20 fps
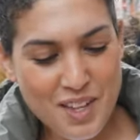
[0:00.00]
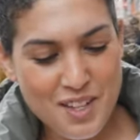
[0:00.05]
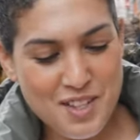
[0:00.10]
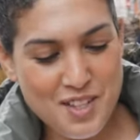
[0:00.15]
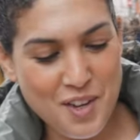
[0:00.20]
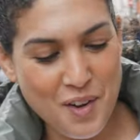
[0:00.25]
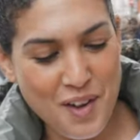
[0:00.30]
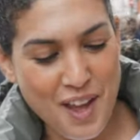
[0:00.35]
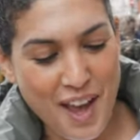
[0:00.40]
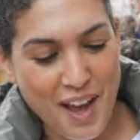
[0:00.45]

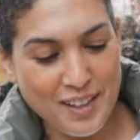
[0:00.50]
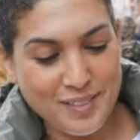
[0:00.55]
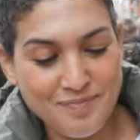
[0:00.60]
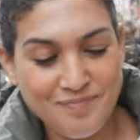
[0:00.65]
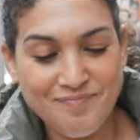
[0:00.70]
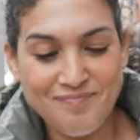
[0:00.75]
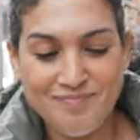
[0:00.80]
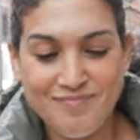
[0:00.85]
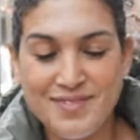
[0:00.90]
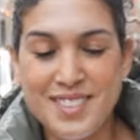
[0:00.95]
So yeah.
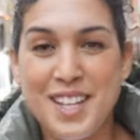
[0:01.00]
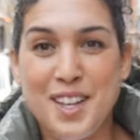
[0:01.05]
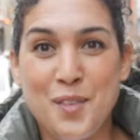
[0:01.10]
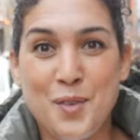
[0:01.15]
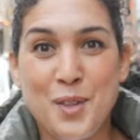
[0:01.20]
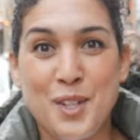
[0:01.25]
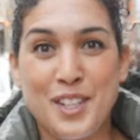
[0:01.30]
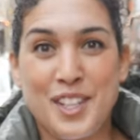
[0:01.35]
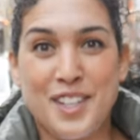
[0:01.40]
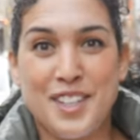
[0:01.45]

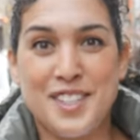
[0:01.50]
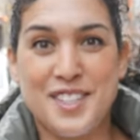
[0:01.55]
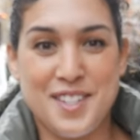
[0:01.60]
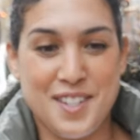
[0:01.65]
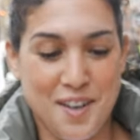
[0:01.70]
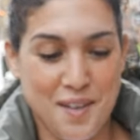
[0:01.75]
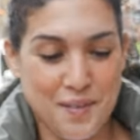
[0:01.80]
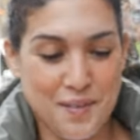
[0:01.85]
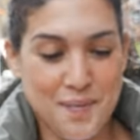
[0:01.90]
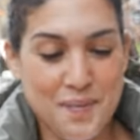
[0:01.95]
Really good
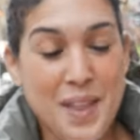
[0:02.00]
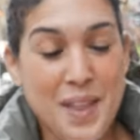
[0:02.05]
stuff.